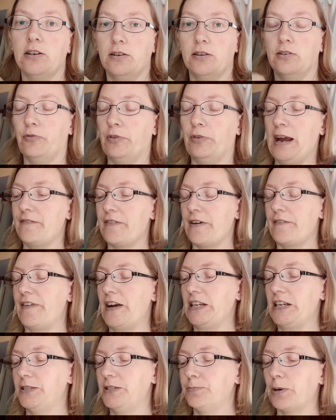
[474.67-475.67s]
we have a
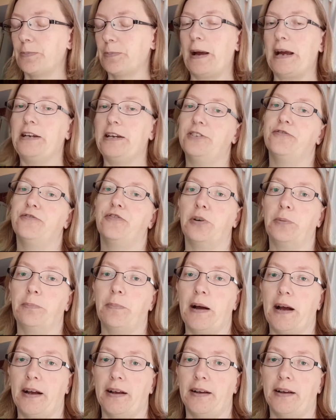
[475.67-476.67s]
Facebook page for
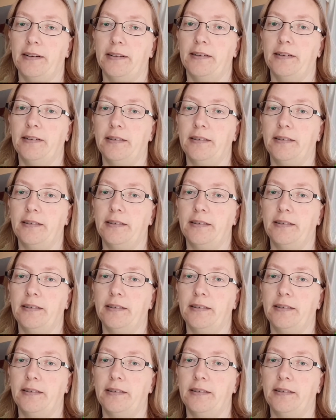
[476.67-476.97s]
my